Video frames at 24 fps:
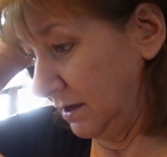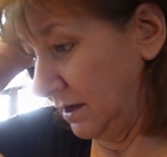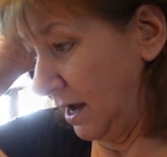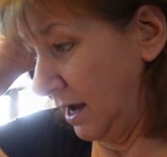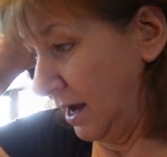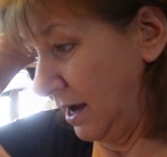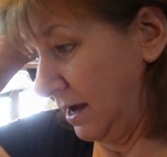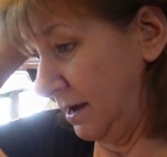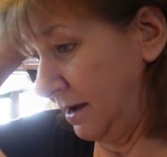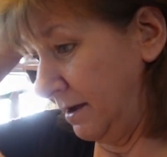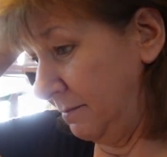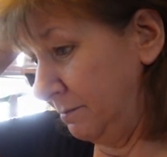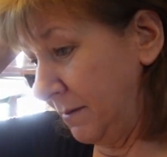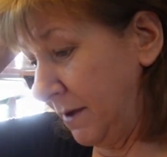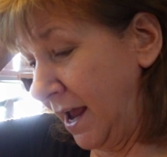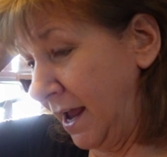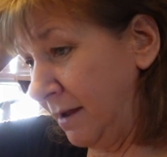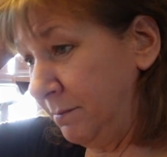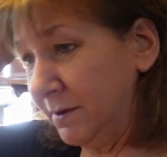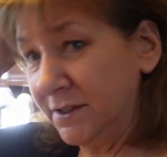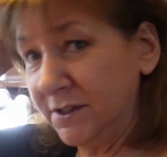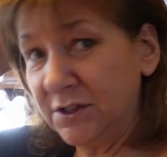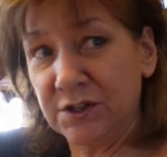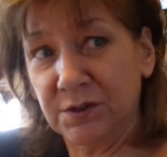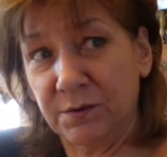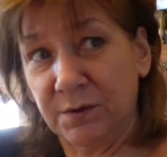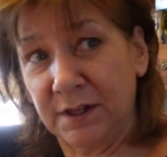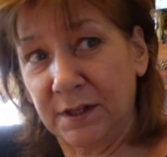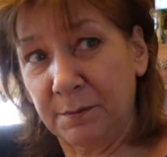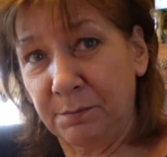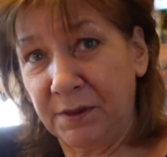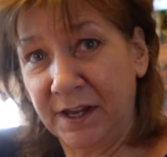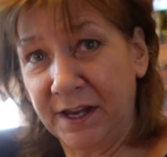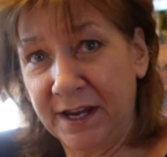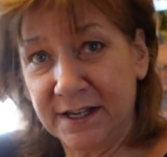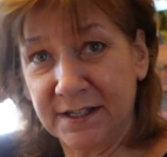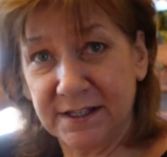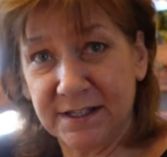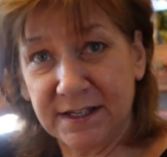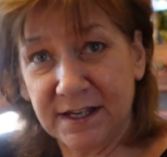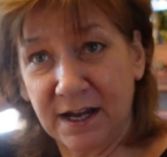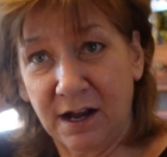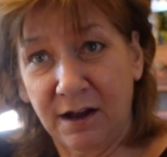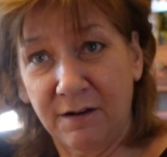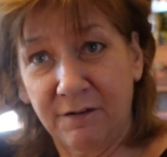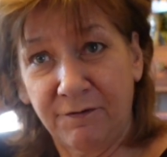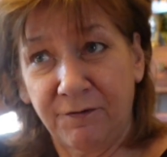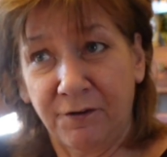I've been doing the plant
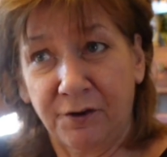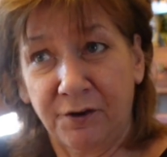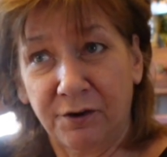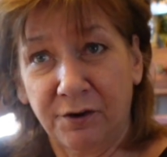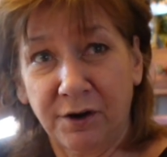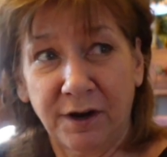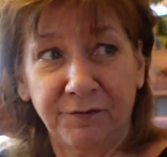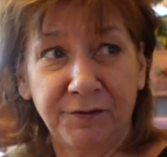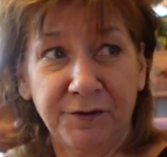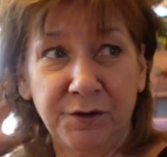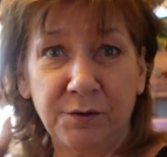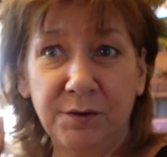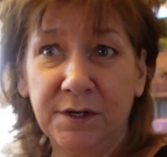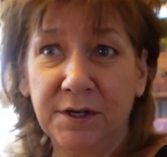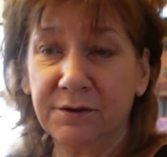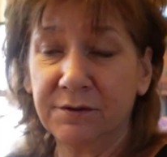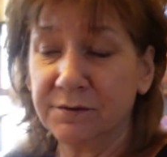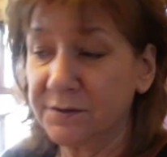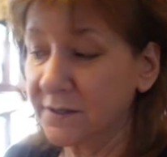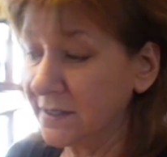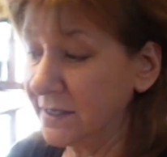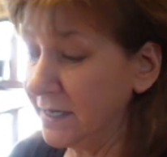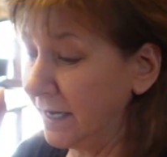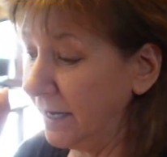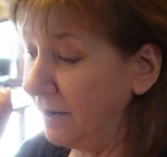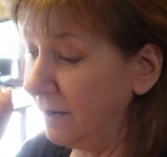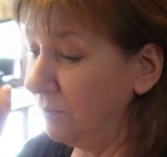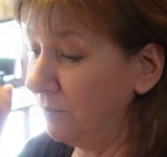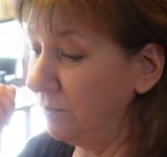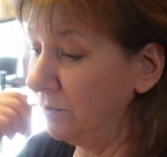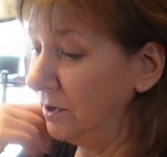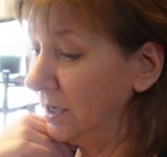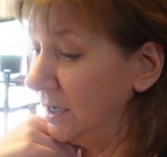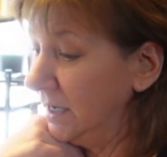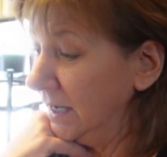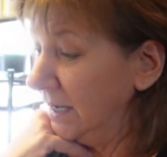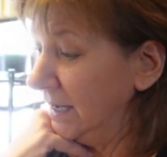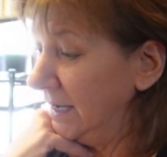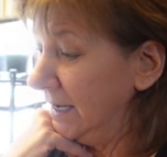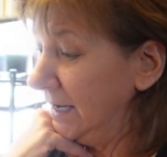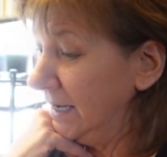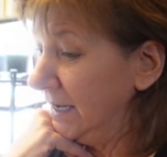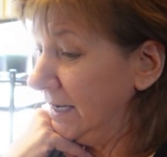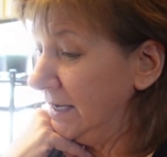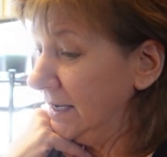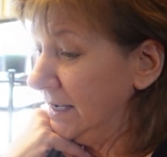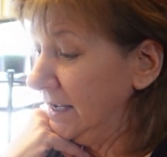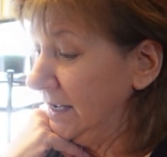sale for a few years now.
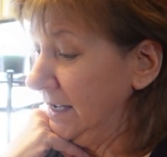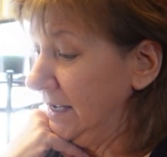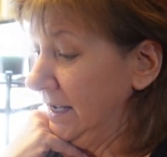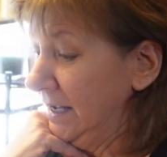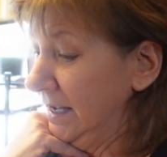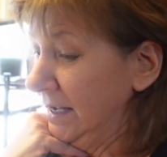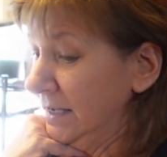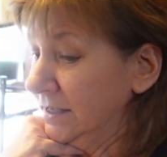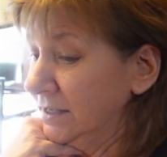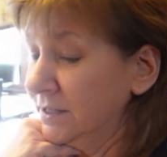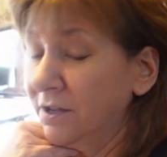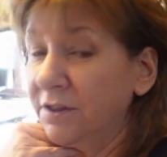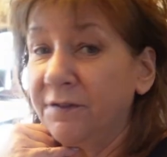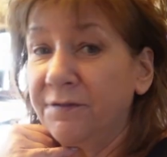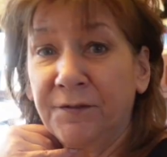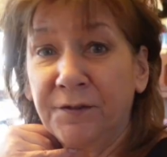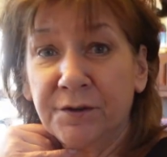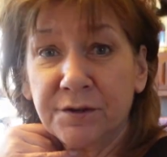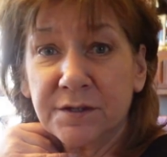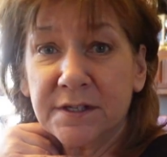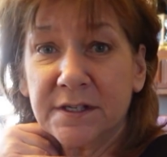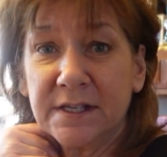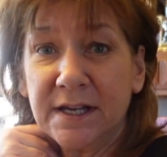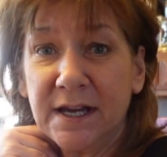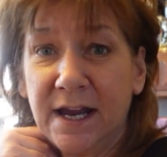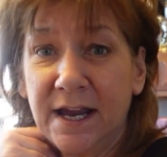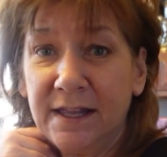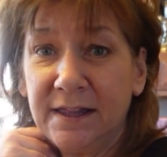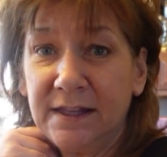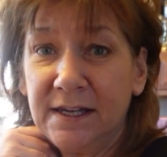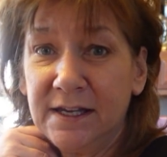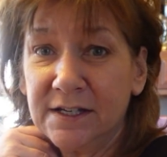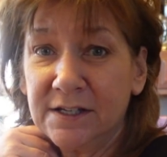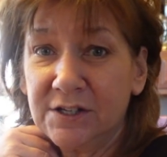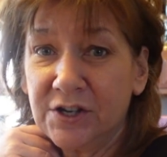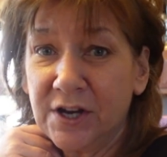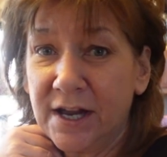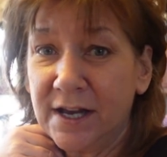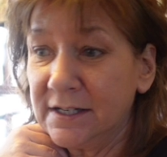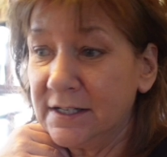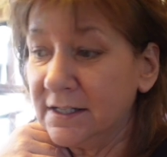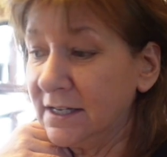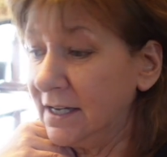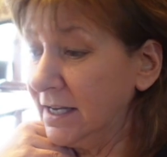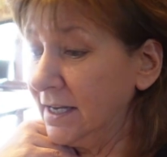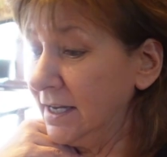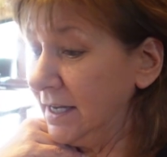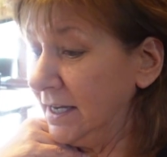So the first thing on the
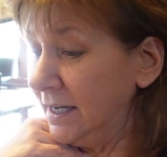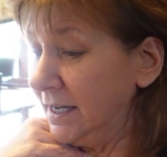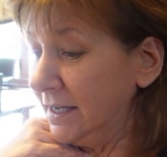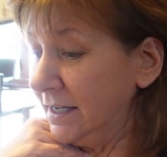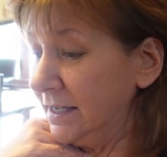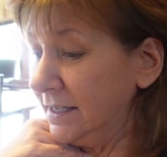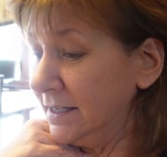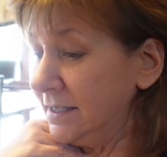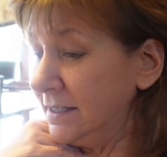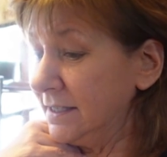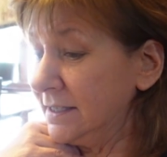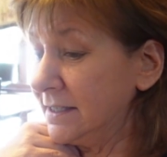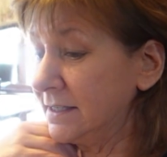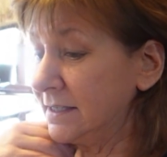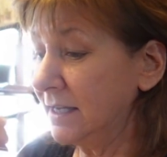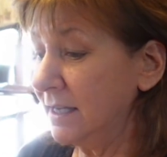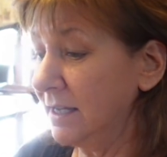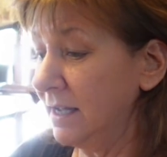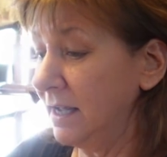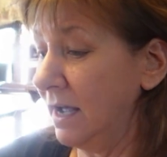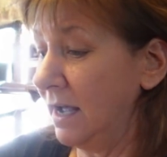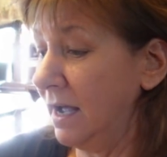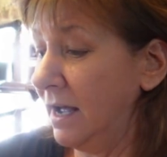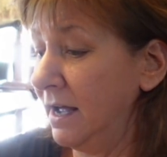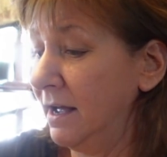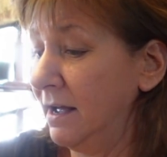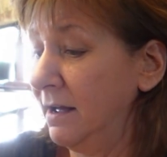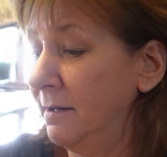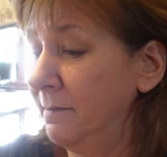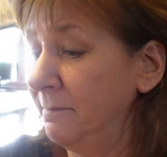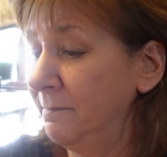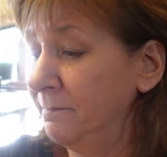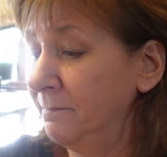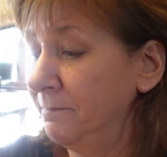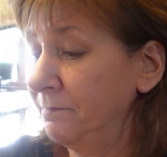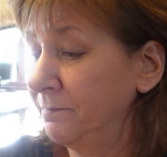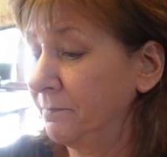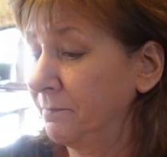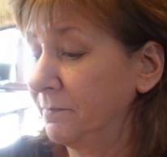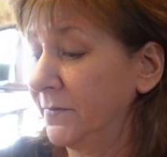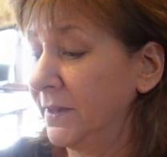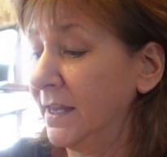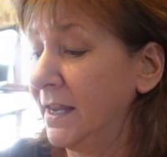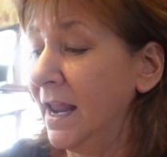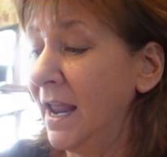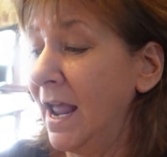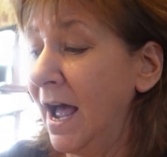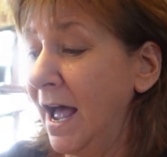agenda is
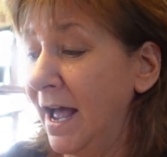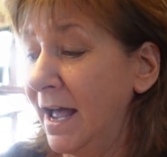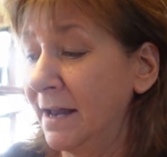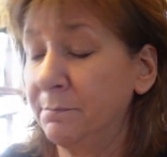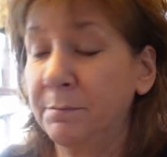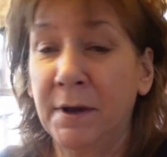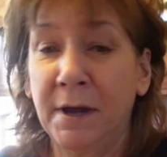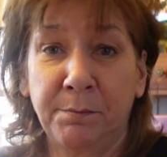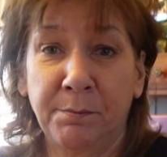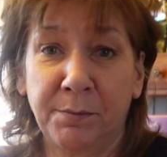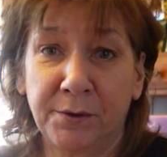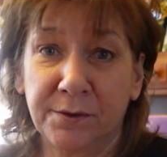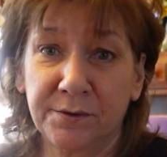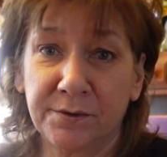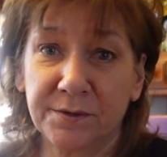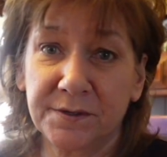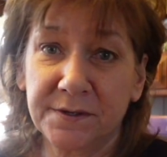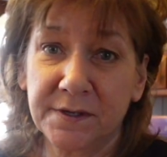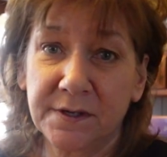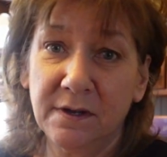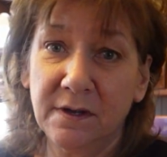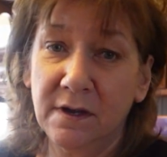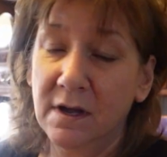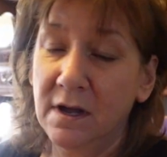the hot peppers.